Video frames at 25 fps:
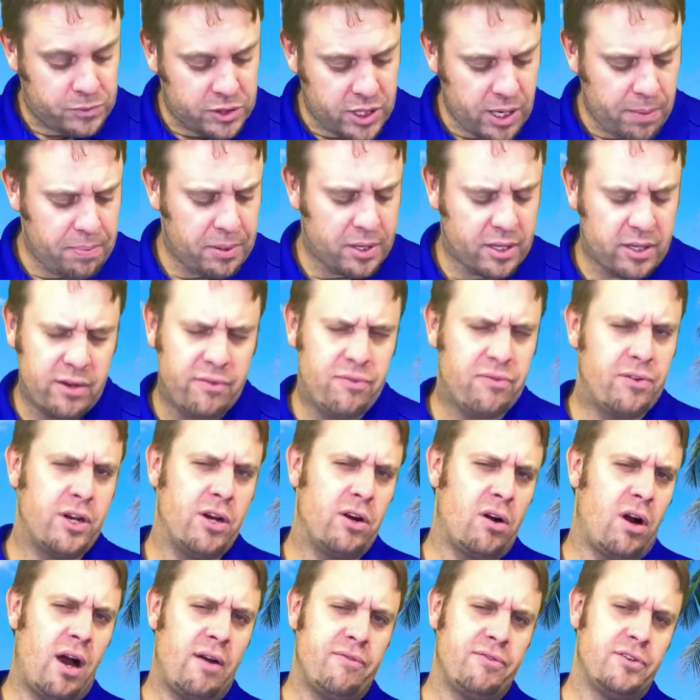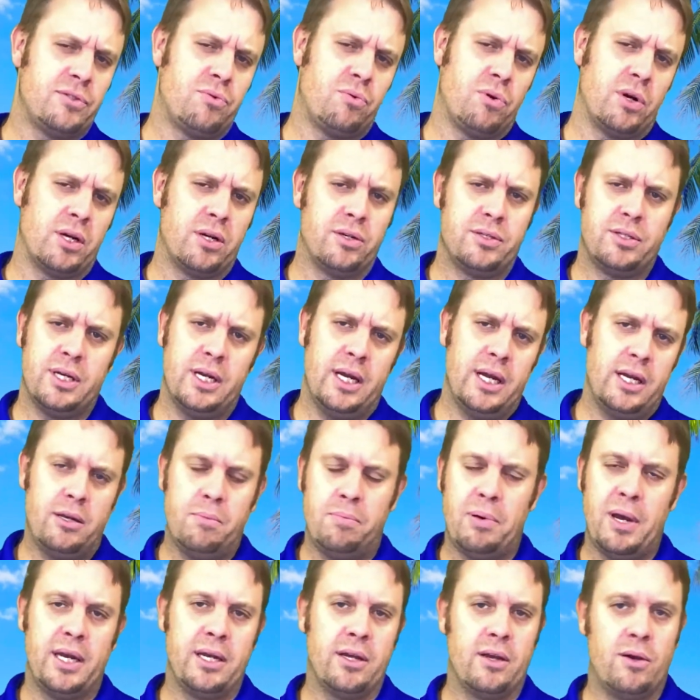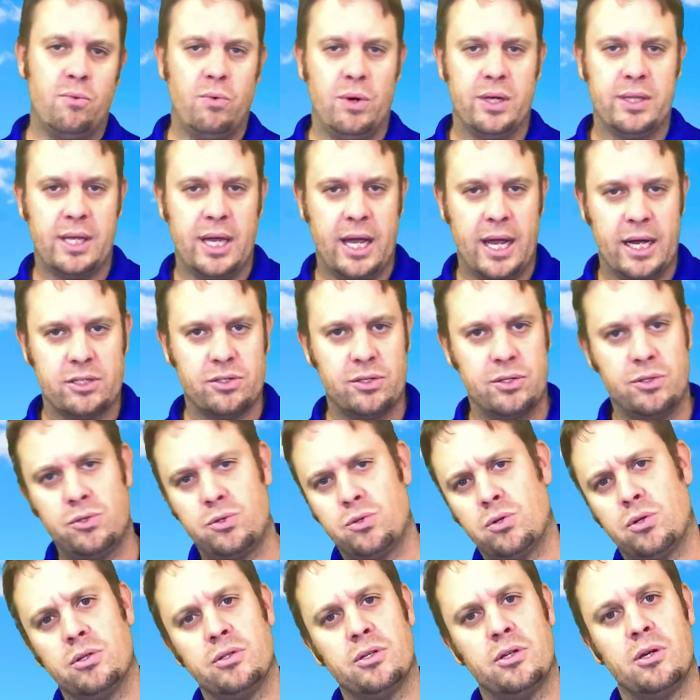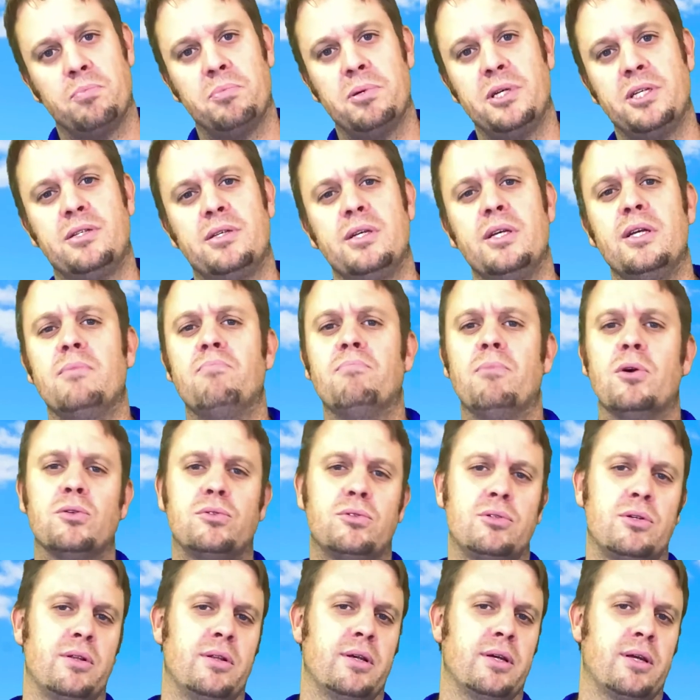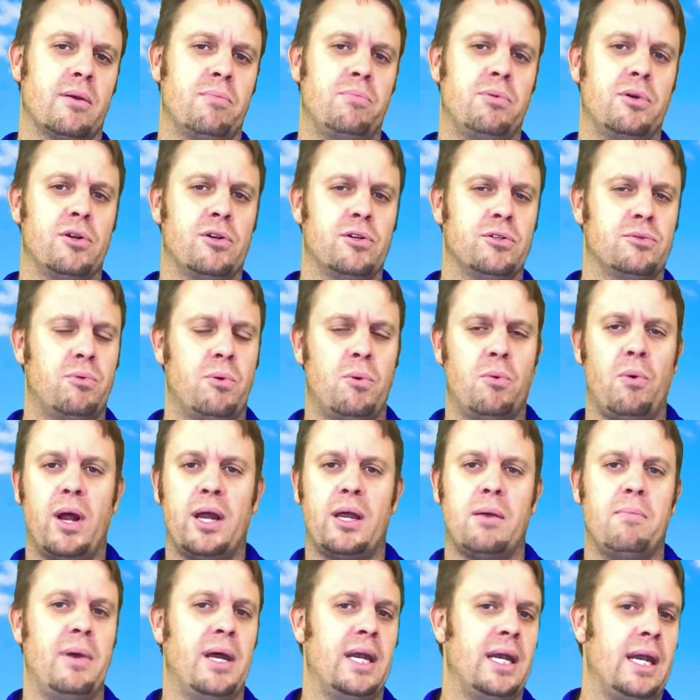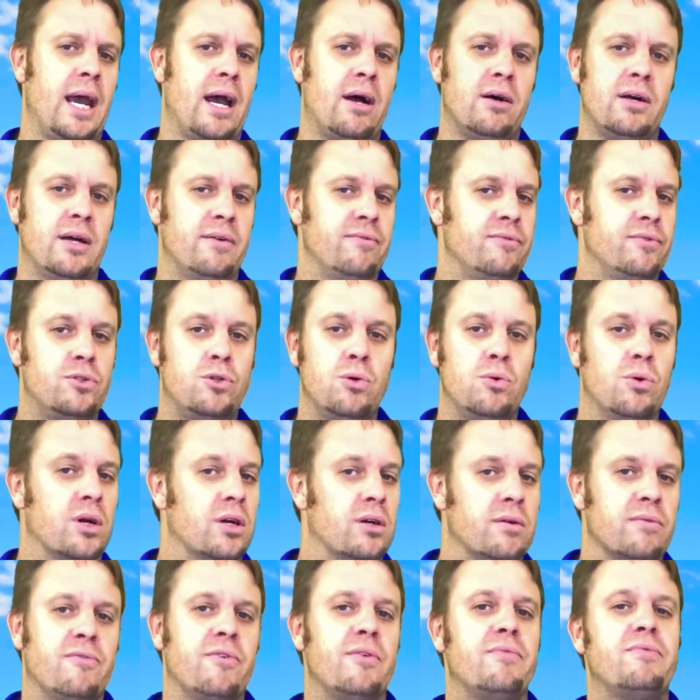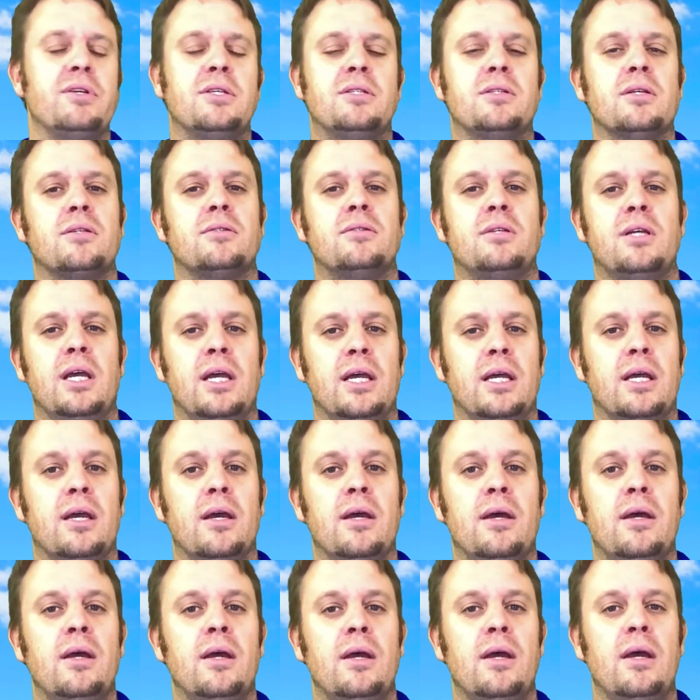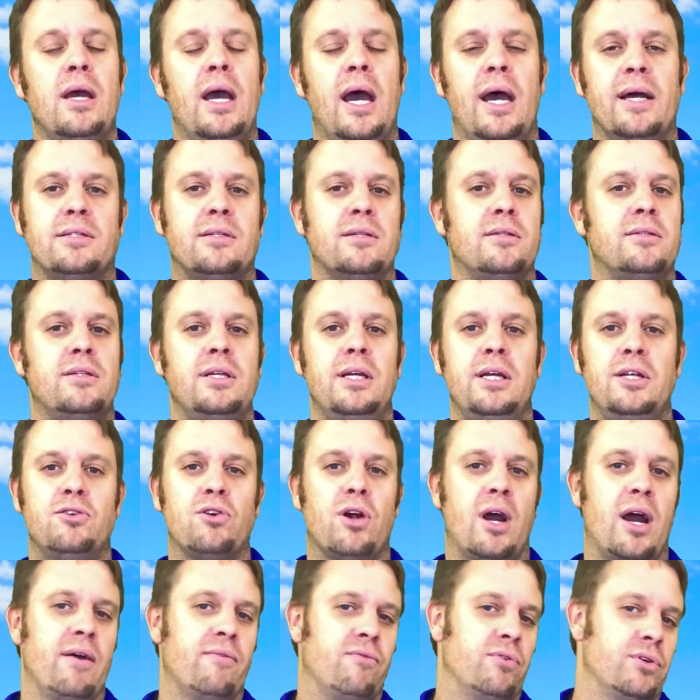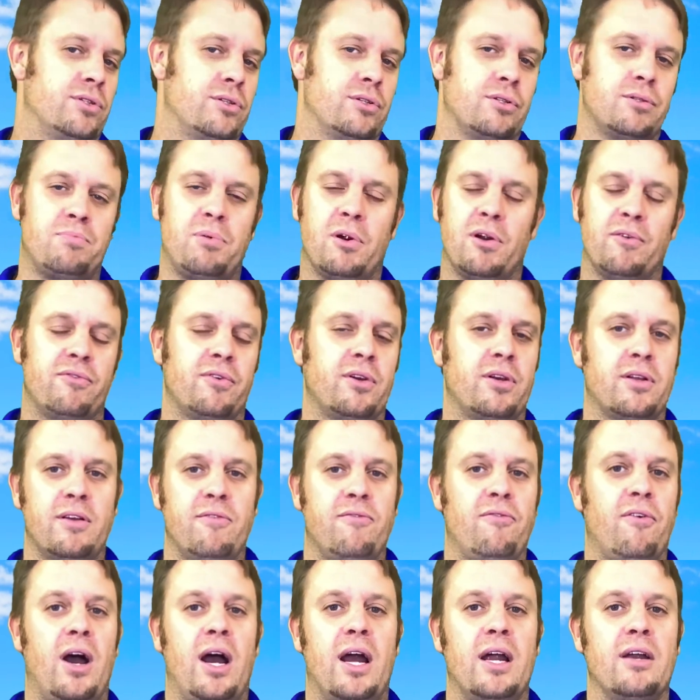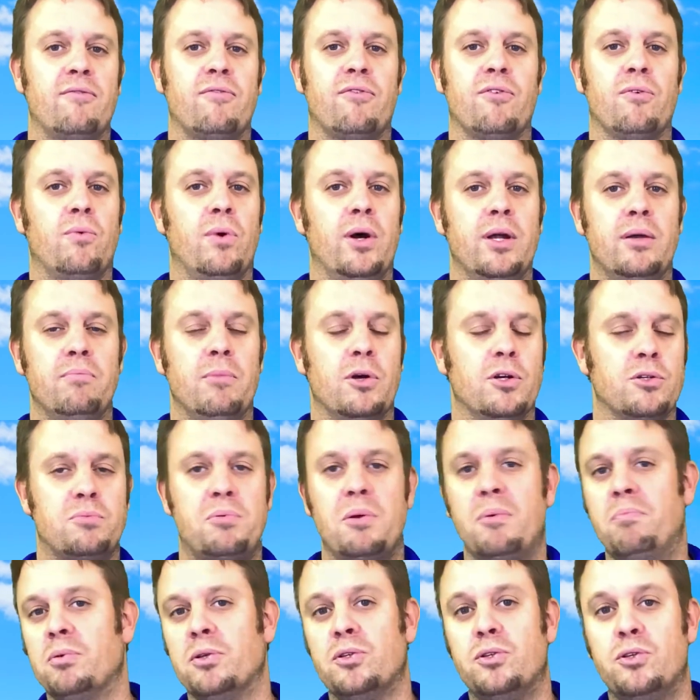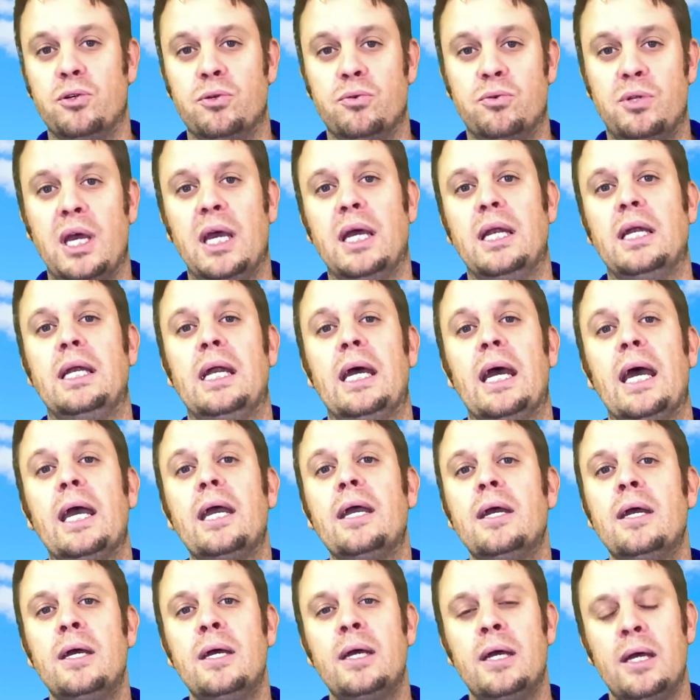Typically for your office worker today, depending on what they actually store on their PC, most of the computers we recommend now have a 256 gig SSD drive, which is perfectly fine for what most people do day to day.